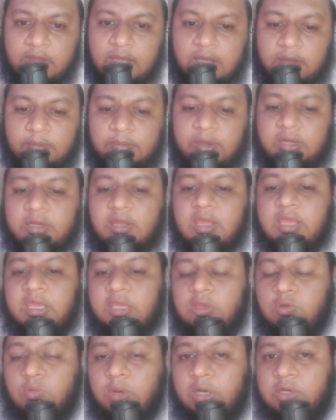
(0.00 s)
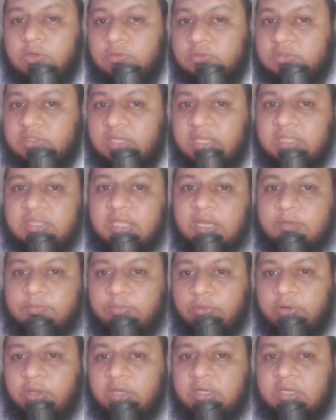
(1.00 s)
but you want to sell that
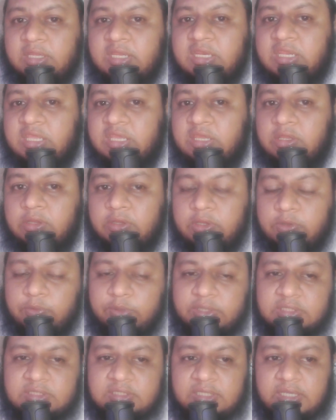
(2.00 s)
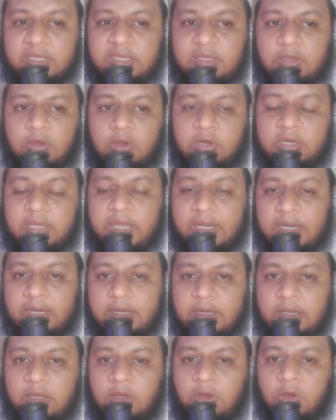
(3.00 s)
product in USA or
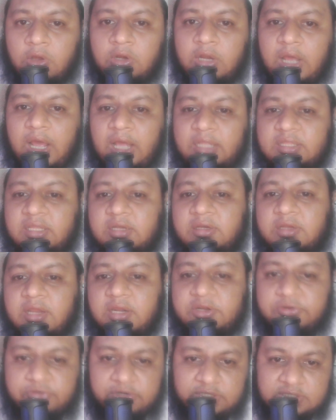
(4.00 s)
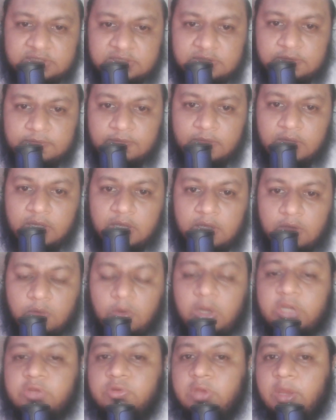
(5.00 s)
Canada or other countries.
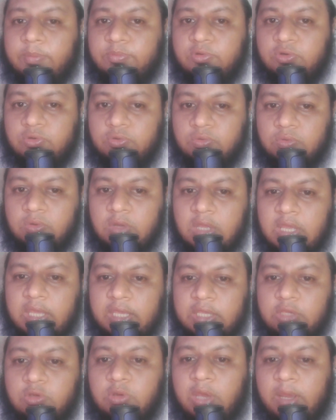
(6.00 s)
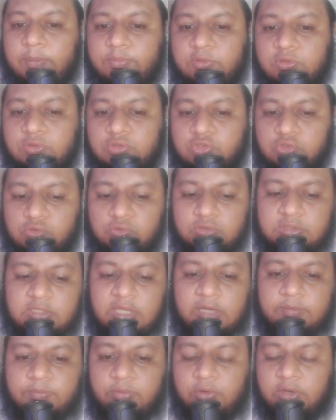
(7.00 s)
What you have to do? You have to choose
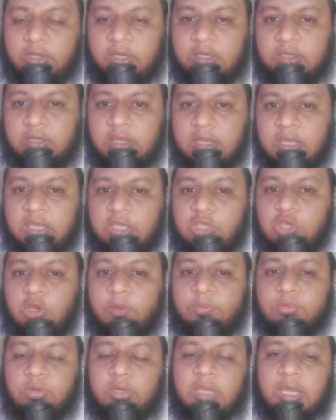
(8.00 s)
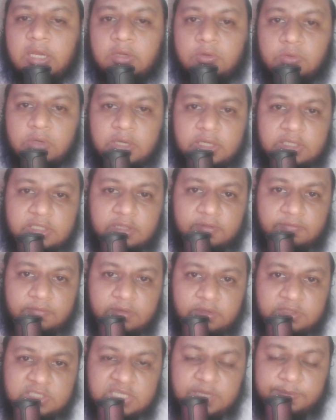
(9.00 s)
that product. You have to calculate
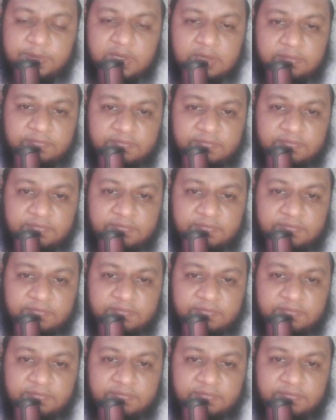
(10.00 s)
the shipping